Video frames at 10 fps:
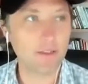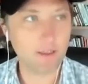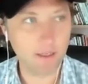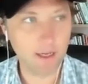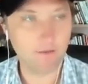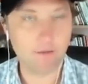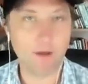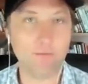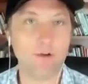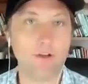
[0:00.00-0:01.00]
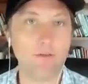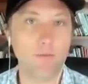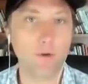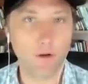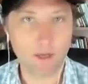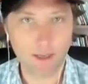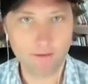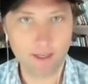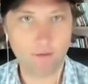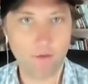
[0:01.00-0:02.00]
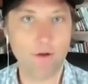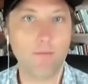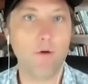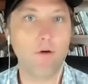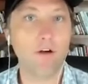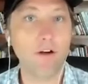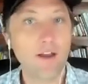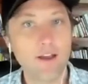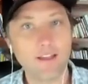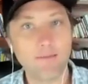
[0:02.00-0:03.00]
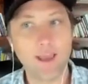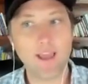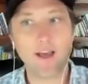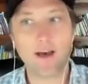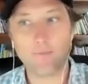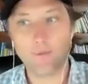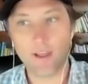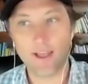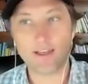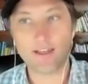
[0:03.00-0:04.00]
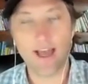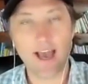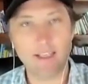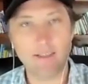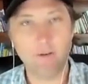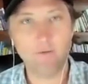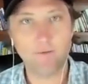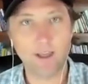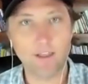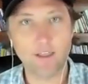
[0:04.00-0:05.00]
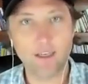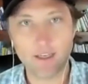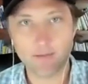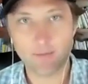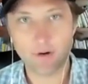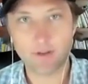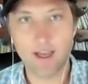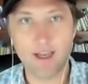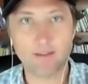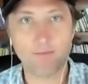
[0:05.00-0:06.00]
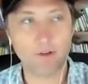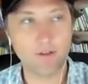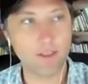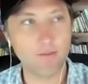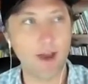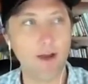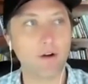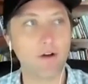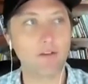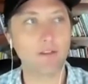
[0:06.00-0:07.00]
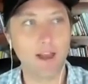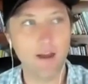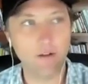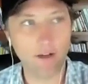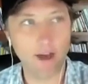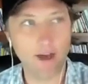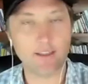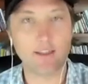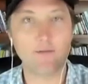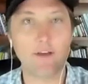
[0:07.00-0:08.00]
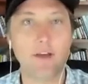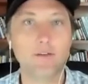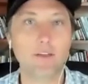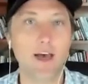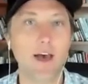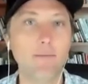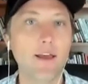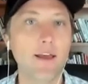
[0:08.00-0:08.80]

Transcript: So the government prints more, gives everyone more to make up for the hidden tax of inflation as purchasing power goes down and cost of living goes up.